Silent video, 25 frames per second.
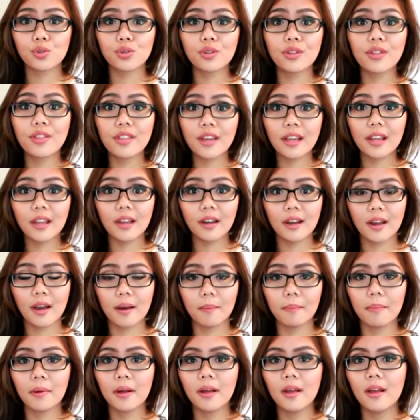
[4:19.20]
to thicken
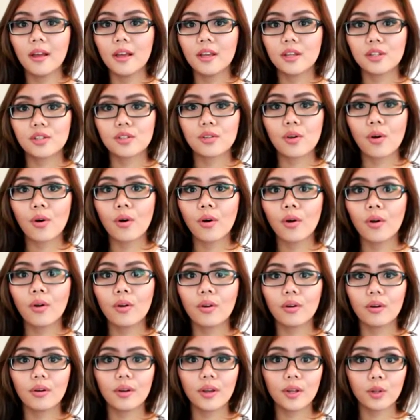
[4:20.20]
up,
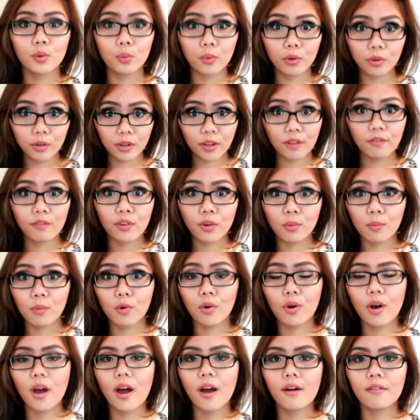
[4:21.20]
so it will give you
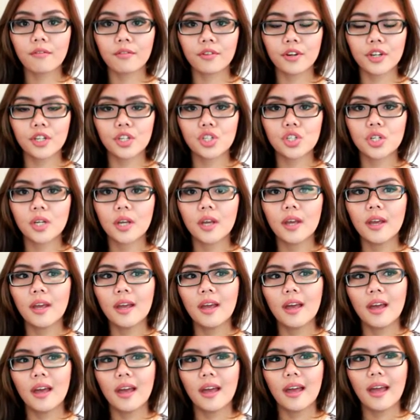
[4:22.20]
more coverage.
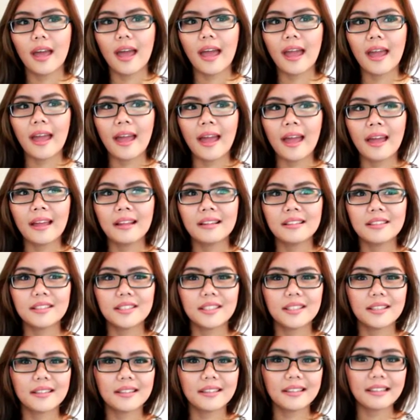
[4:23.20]

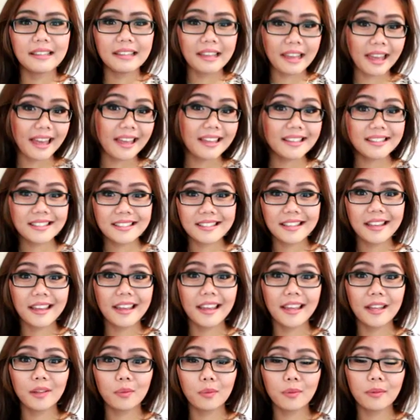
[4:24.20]
And yes,
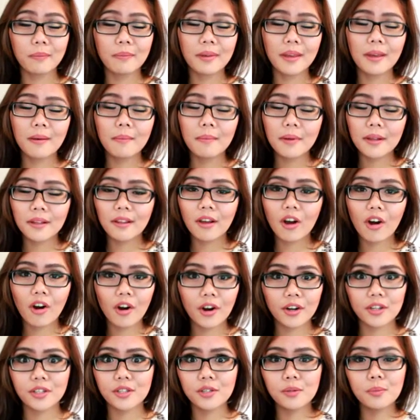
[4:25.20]
it will be a bit
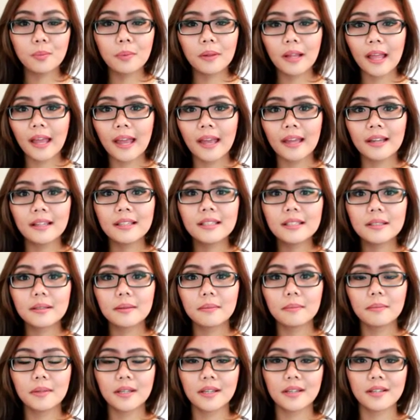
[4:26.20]
hard to blend
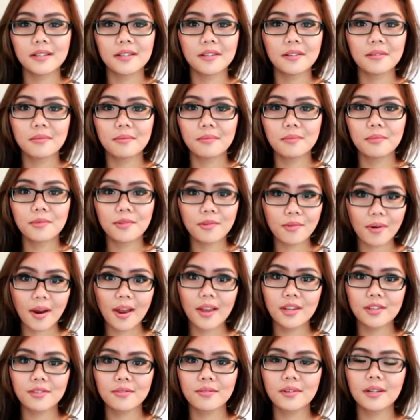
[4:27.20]
because it
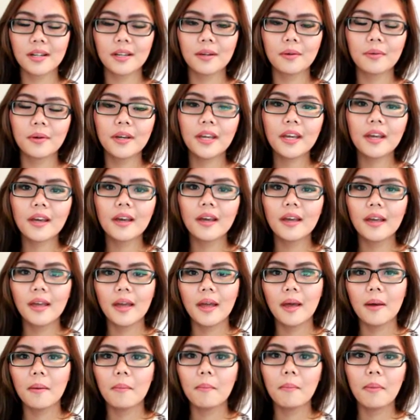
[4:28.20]
dries really quick,
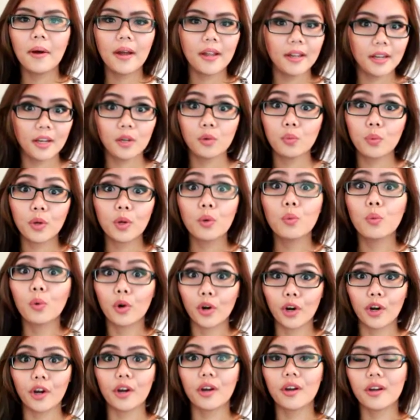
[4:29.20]
but it will
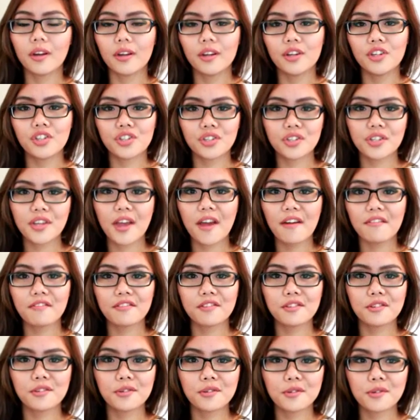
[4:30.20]
work. You just
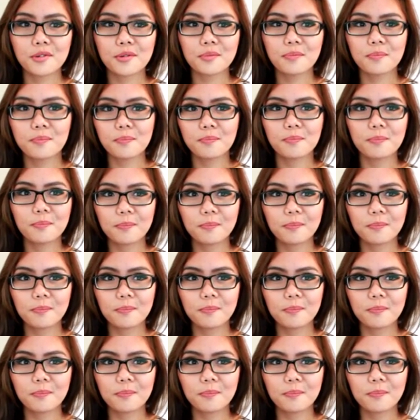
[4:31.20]
have to